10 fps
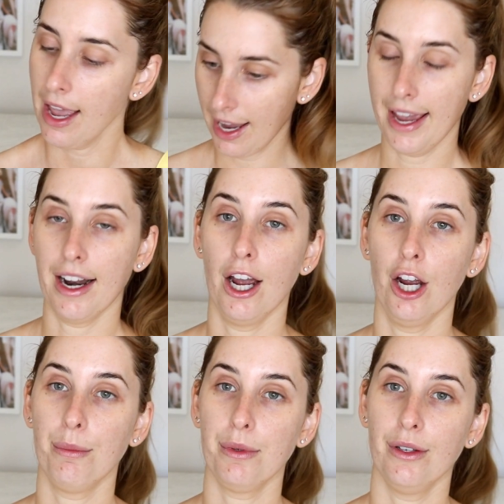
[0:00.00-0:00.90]
and I
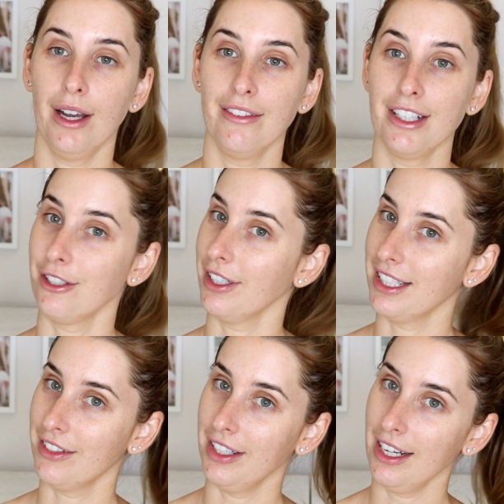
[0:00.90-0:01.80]
hope you have enjoyed this
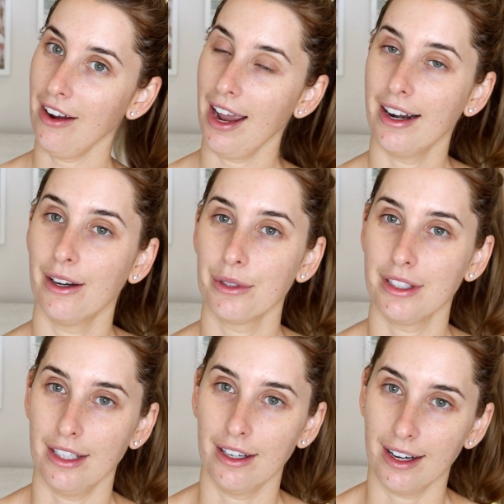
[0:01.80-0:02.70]
video, and I will see
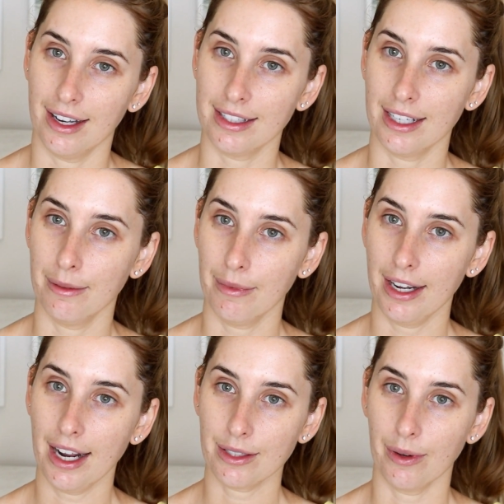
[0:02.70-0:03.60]
you guys in my
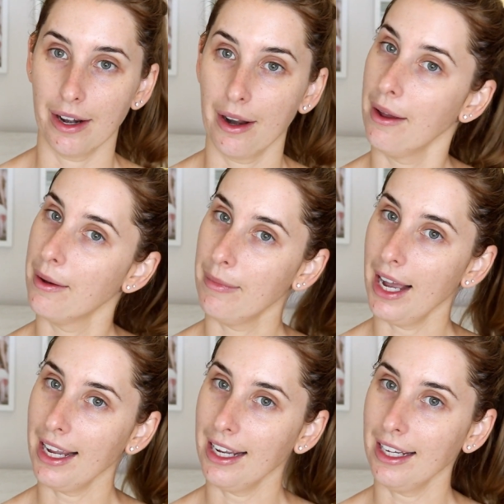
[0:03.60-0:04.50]
next one.
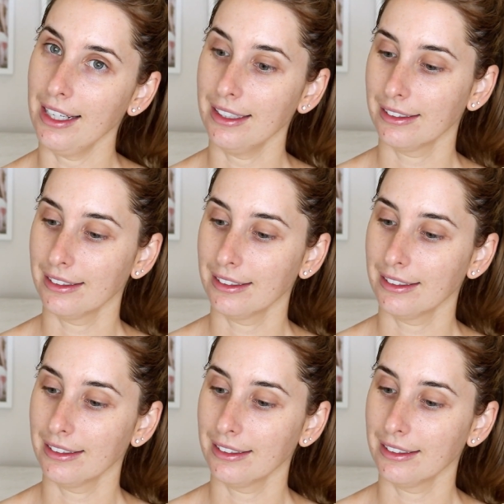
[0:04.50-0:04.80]
Bye!